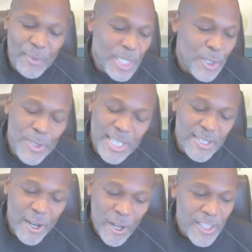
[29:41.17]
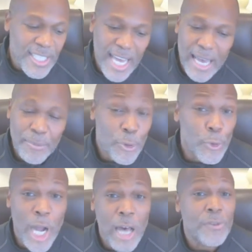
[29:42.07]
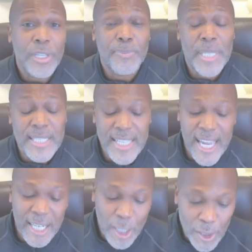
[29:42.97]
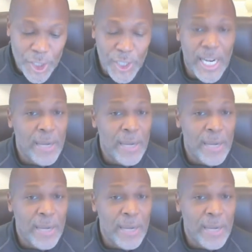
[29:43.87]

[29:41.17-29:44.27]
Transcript: and we use this all the time throughout the PCA culture.